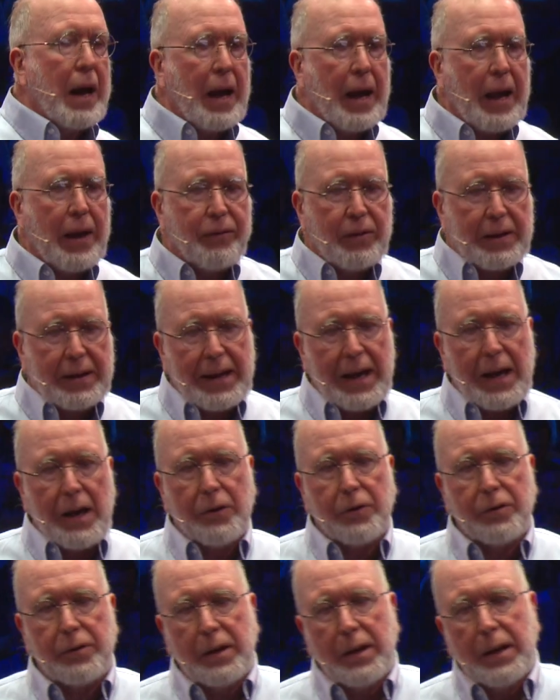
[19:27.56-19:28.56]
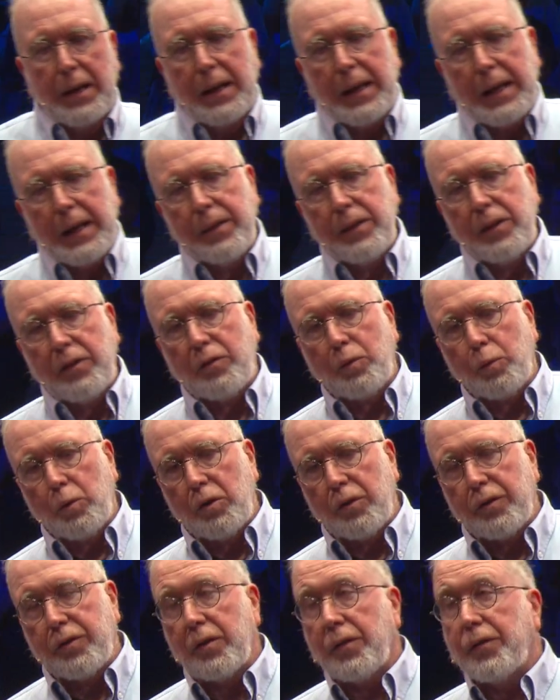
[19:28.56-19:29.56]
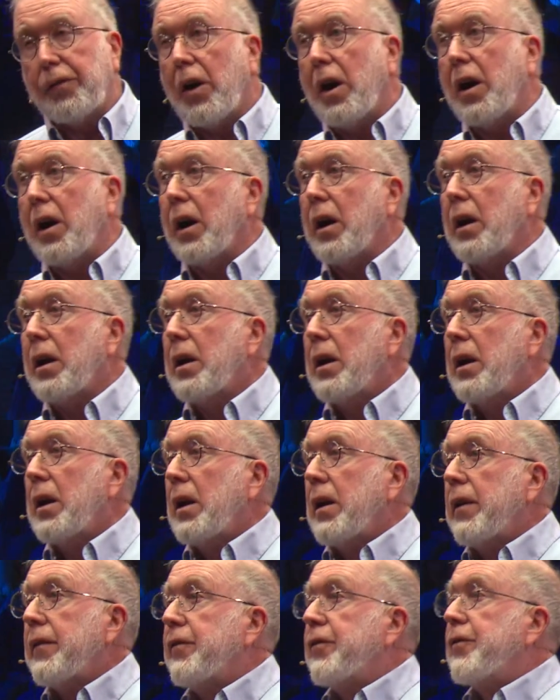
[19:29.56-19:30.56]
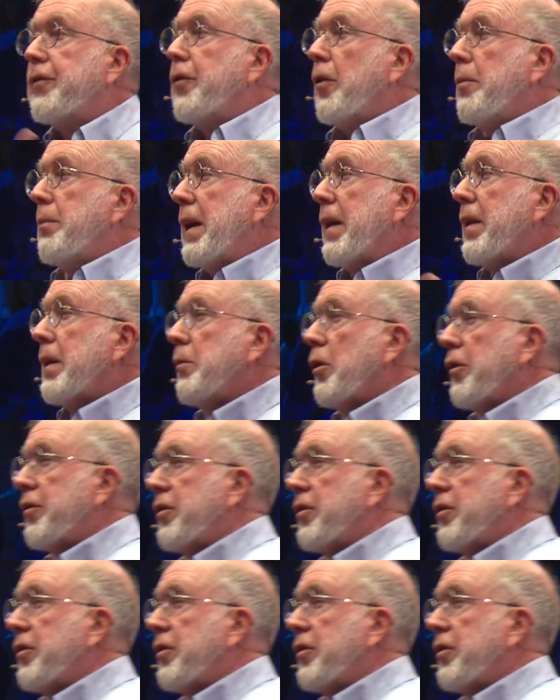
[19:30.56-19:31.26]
I have encountered in this world so far, for me, the